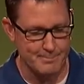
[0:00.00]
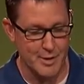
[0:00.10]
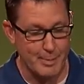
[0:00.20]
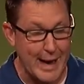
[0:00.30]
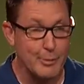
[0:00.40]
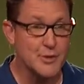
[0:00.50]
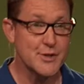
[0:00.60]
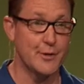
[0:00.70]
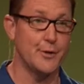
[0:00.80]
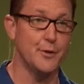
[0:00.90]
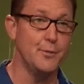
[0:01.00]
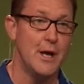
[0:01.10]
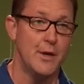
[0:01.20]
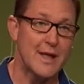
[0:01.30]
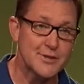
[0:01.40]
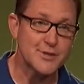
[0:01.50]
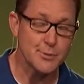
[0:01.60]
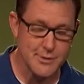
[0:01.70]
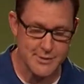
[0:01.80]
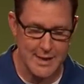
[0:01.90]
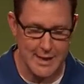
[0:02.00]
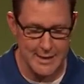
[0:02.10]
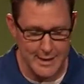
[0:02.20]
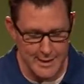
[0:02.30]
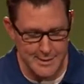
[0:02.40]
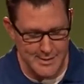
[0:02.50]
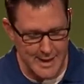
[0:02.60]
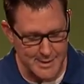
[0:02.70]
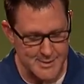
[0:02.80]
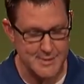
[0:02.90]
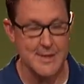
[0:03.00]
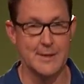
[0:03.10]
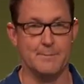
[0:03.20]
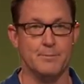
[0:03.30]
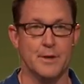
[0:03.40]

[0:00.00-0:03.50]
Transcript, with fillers: The Bible is clear that suicide is a sin.